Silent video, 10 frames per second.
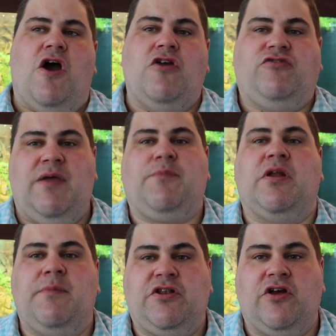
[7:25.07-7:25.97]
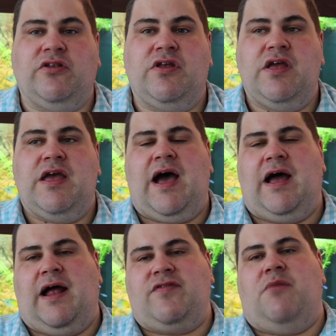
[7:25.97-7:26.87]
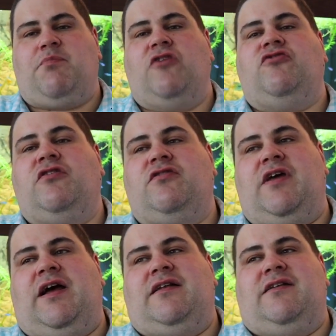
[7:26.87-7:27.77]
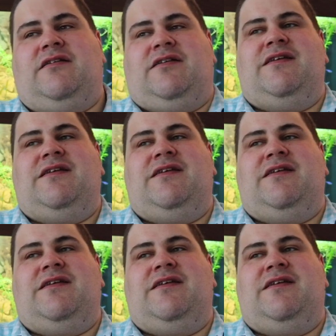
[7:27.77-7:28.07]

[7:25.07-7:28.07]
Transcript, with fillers: how cheap can we done and, and the budgets and